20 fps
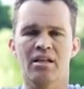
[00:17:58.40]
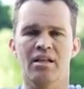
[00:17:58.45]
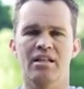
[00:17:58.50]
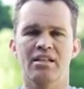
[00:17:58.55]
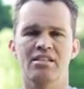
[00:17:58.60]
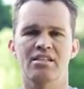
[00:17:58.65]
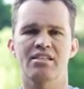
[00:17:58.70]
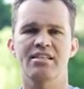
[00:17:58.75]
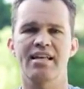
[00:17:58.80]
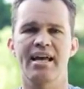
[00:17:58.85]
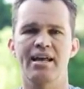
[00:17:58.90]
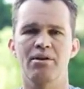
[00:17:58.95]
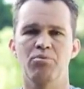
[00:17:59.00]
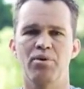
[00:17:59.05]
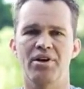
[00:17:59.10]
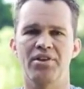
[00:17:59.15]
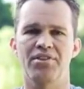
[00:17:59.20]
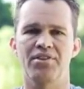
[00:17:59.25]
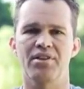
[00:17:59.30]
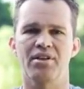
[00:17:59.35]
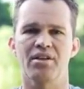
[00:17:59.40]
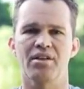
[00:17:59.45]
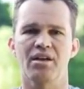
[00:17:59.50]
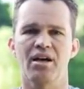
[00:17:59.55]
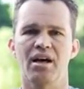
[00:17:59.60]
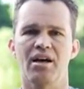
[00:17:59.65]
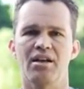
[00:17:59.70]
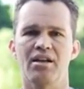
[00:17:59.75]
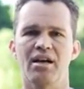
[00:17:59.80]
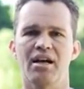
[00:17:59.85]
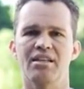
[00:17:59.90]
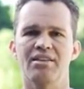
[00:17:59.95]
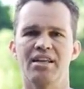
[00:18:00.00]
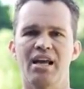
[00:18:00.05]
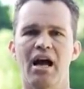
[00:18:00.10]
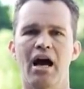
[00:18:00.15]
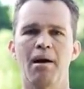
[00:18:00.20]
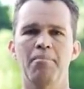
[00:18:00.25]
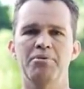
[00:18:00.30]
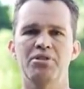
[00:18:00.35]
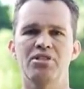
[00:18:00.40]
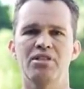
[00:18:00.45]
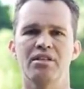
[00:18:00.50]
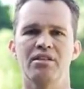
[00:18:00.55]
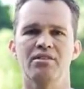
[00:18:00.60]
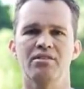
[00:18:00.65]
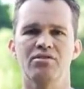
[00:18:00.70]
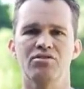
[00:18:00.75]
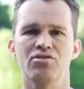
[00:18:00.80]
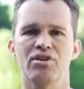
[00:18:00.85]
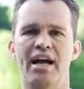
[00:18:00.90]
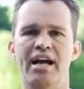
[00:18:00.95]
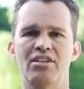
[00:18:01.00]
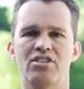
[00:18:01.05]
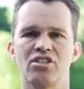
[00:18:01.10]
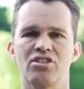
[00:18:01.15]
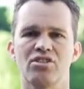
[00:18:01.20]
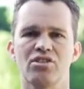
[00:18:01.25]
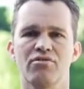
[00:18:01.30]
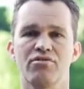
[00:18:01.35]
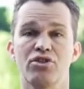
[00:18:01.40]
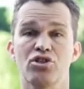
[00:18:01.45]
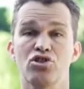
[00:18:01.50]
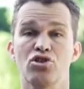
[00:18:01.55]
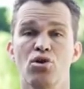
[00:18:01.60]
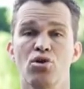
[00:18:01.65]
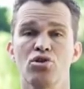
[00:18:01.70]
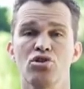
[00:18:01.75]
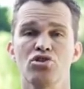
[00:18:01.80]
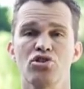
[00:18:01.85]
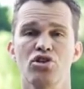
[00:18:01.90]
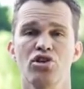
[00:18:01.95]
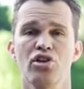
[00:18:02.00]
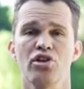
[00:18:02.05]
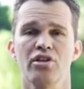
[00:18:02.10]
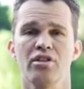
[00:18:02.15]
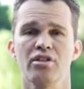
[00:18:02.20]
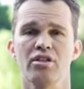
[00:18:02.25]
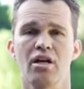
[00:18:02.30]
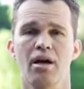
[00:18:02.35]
instead with the opposite direction. So if your shoulders are hurting,